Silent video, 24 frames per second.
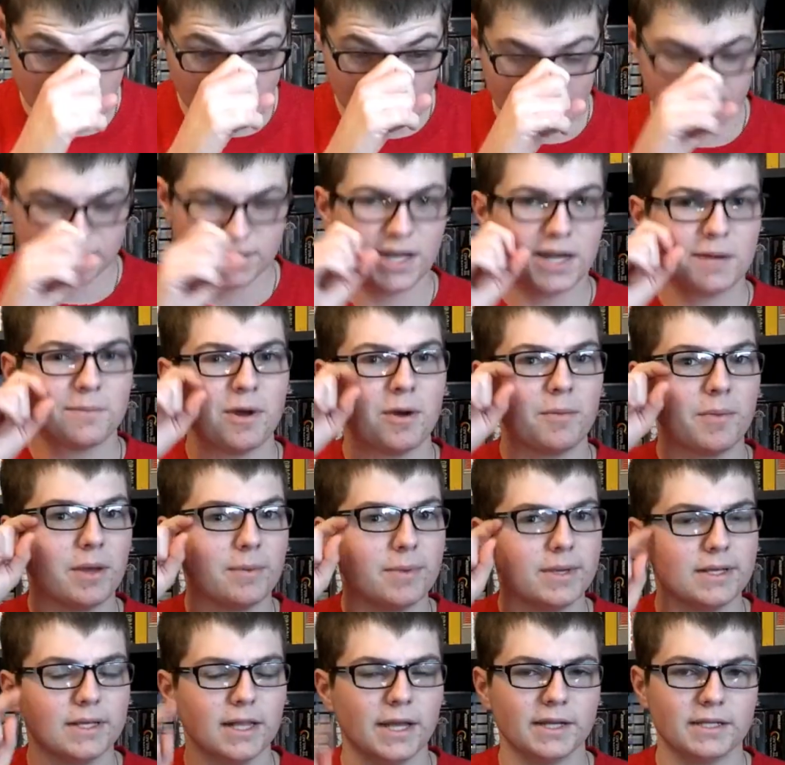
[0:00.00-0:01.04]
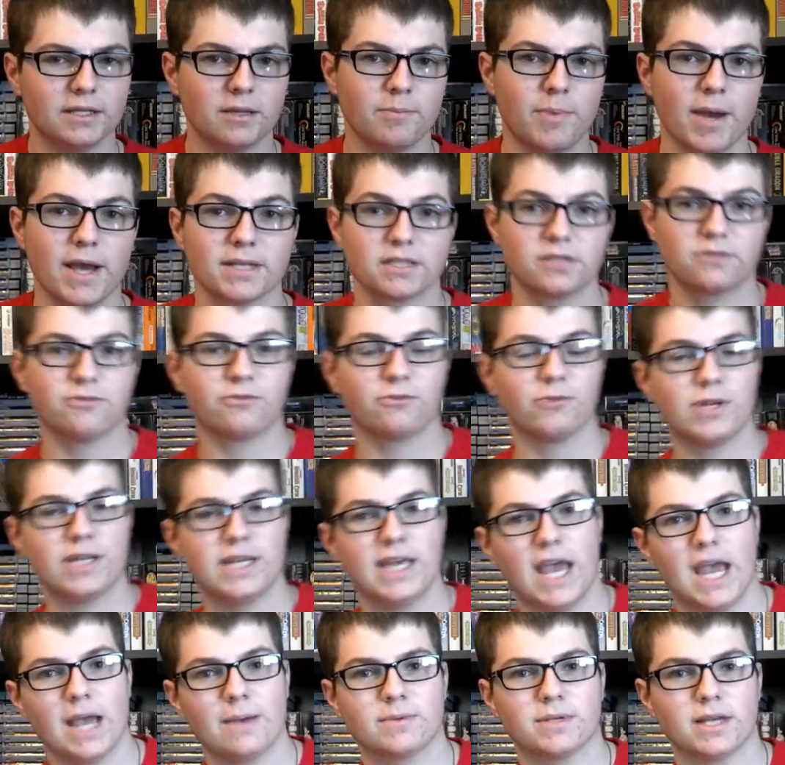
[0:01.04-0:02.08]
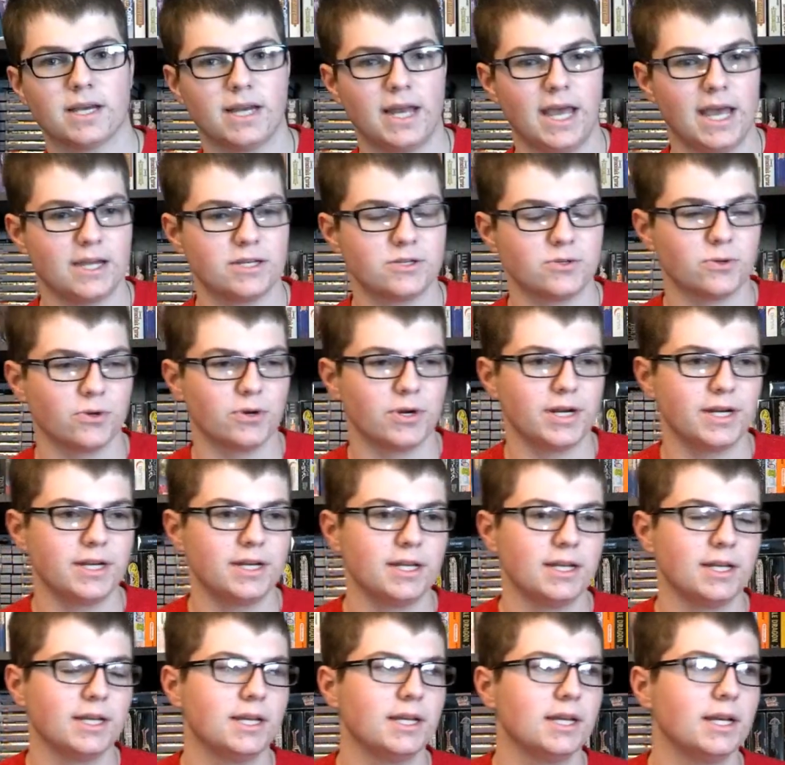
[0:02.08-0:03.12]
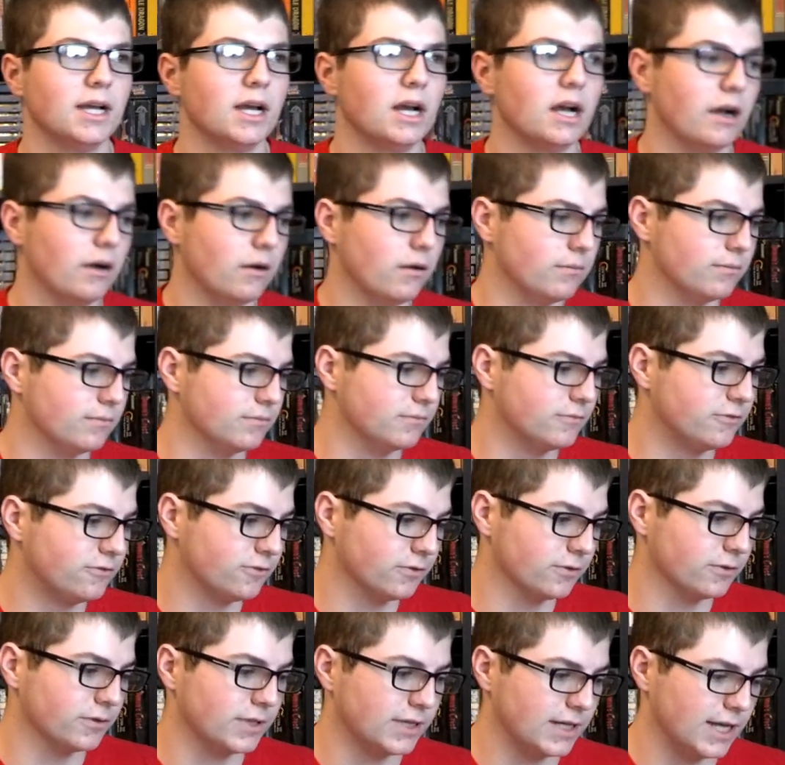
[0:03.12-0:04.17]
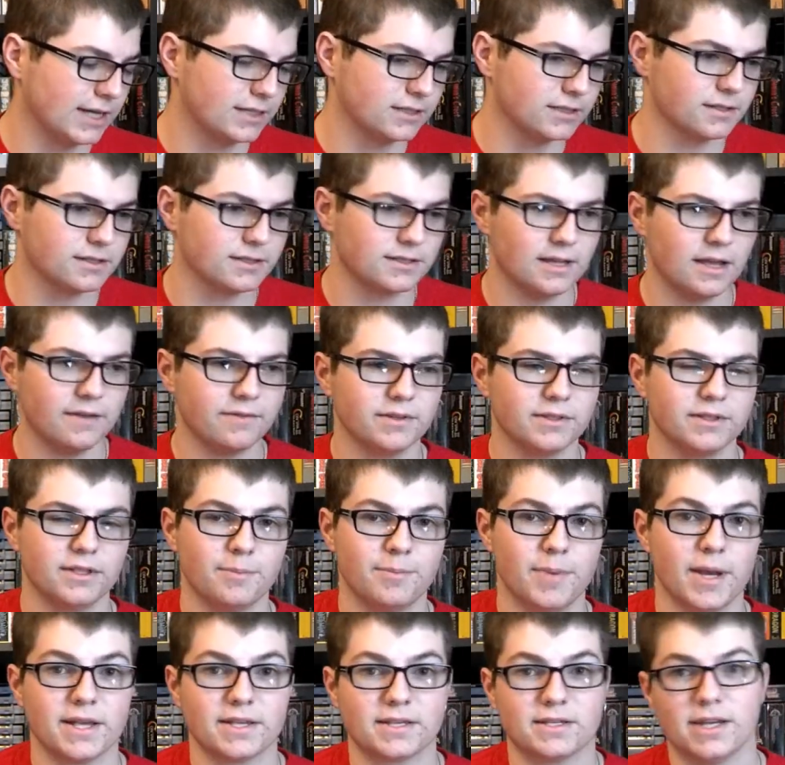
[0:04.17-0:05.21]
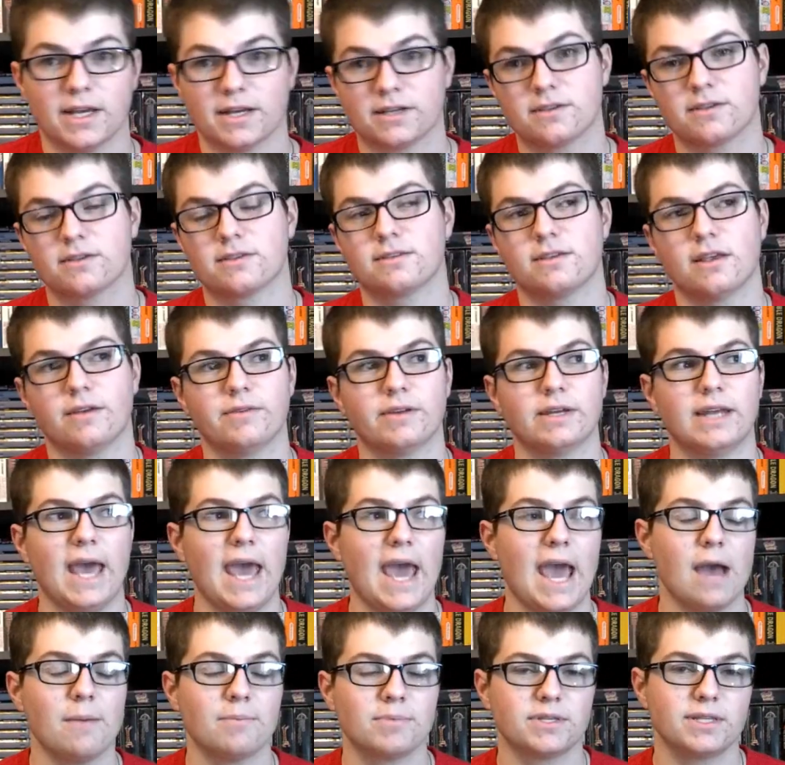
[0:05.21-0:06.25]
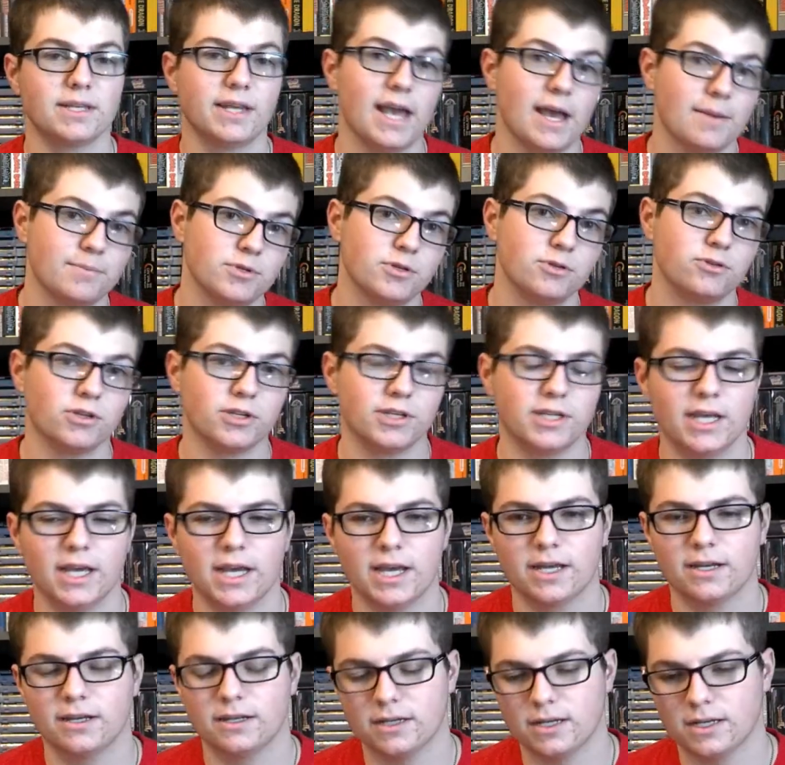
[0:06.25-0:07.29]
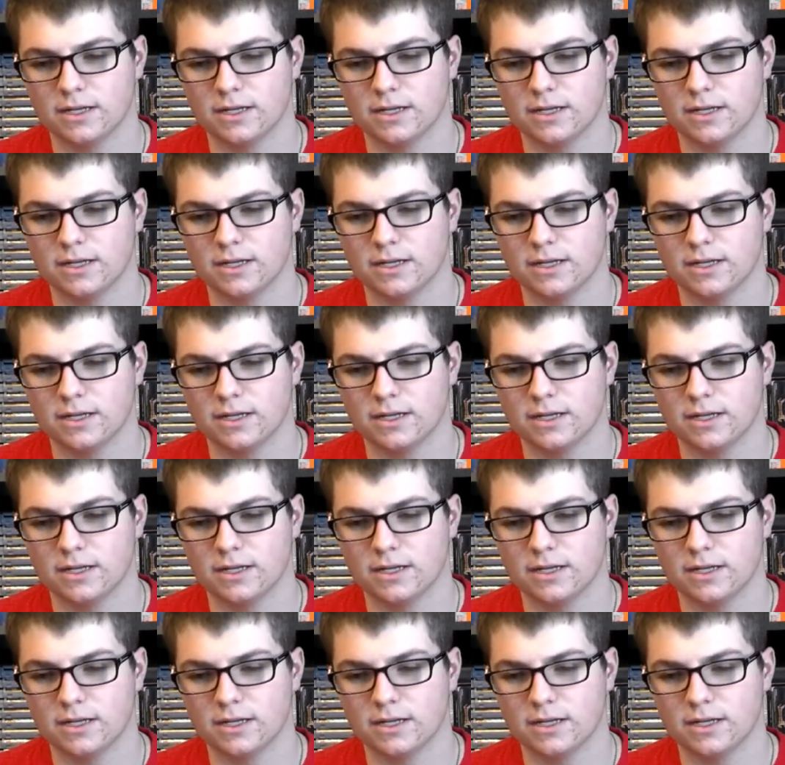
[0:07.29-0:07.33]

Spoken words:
I was thinking about maybe like the best free games on Android for the Nexus 7, the best Nexus 7 apps, the apps you should get,